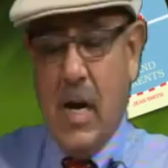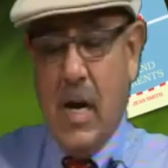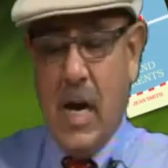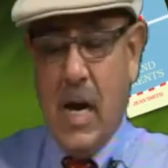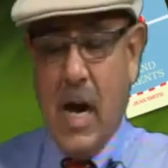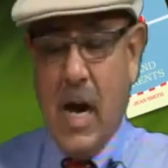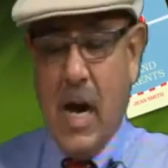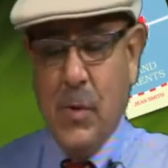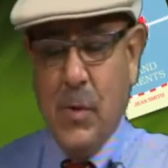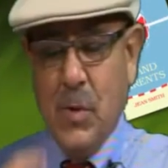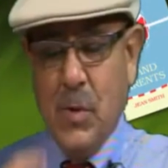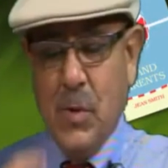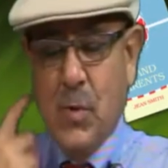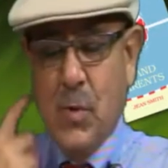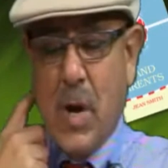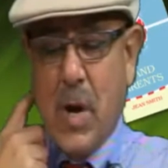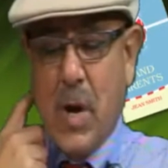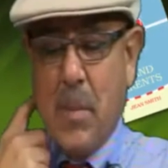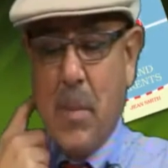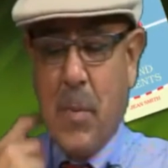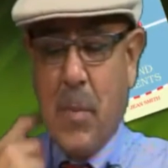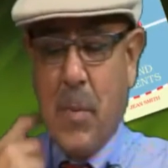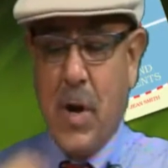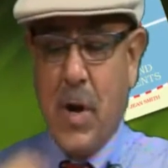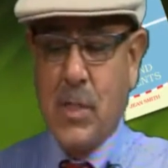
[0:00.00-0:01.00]
How do
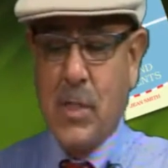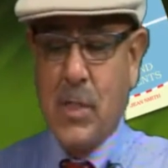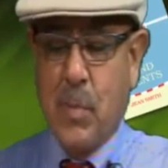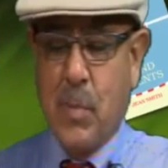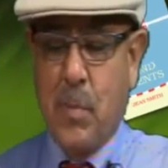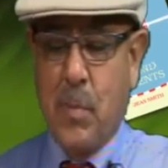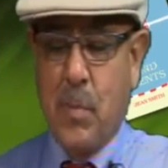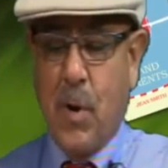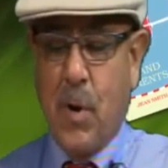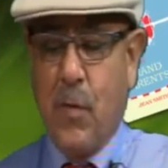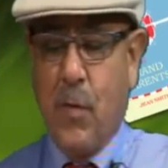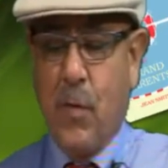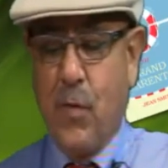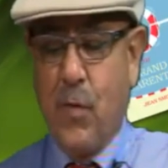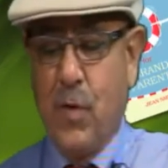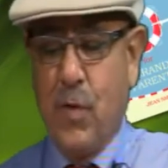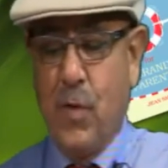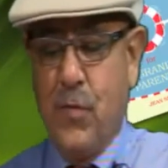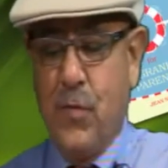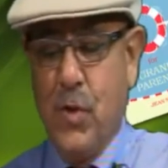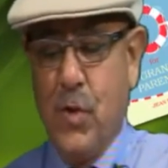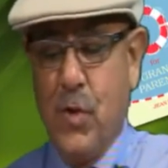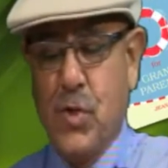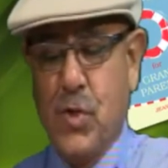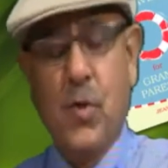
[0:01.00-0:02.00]
grandparents prepare for the
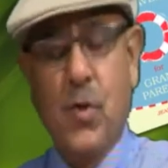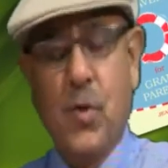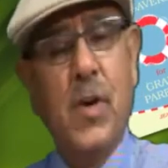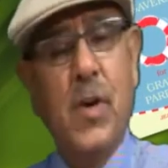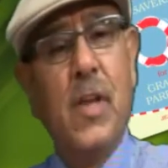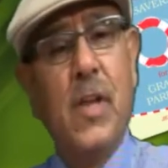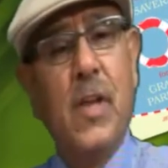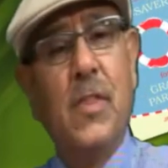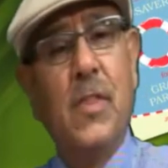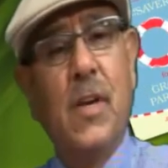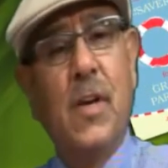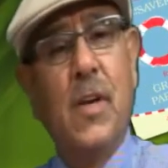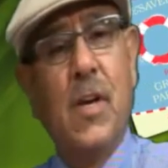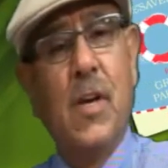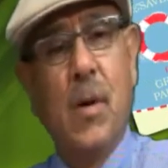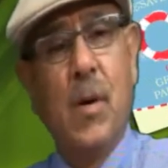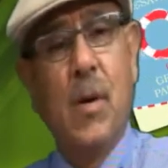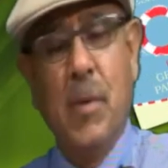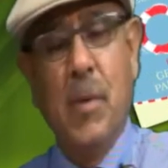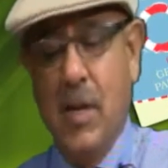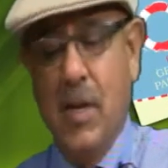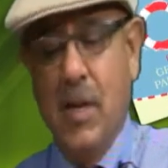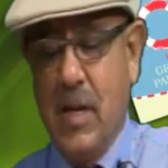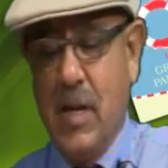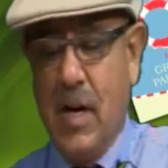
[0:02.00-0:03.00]
future in the
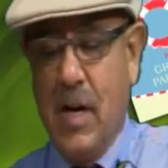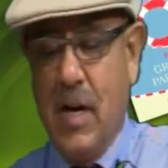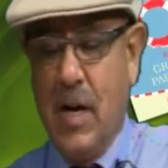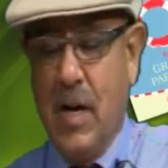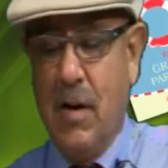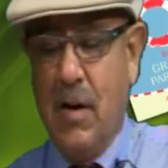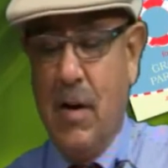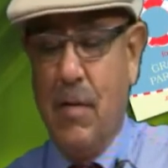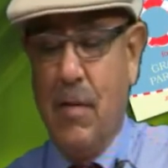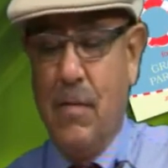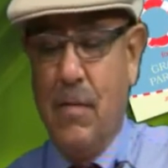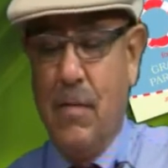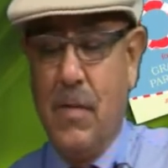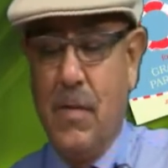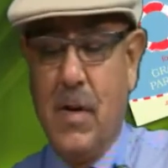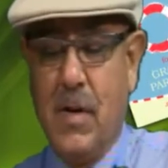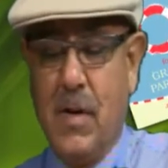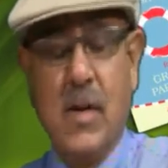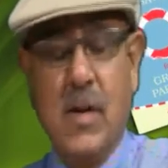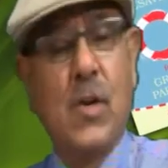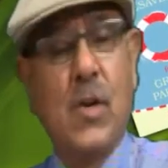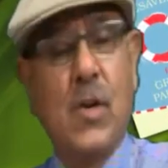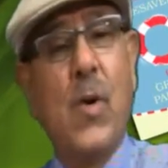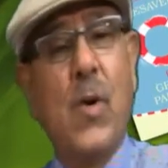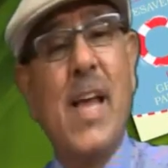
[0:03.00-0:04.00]
coming
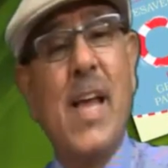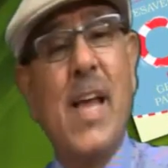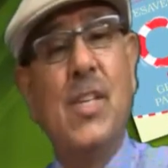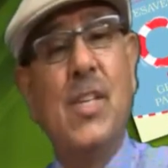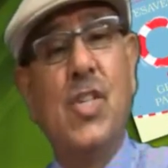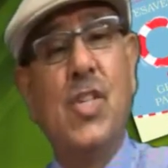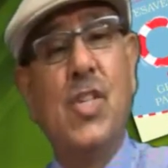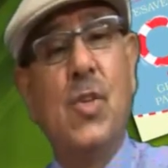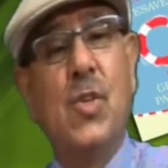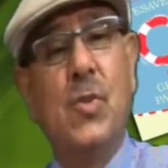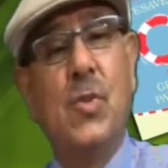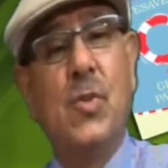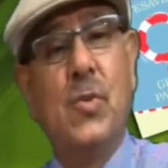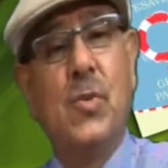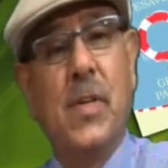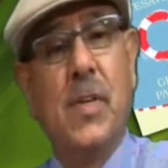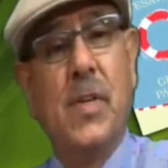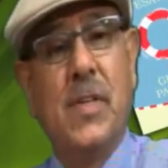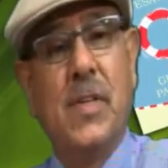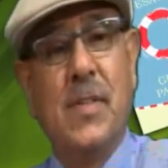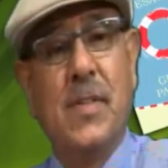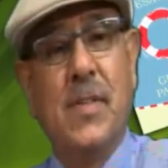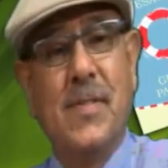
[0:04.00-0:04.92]
of grandchildren?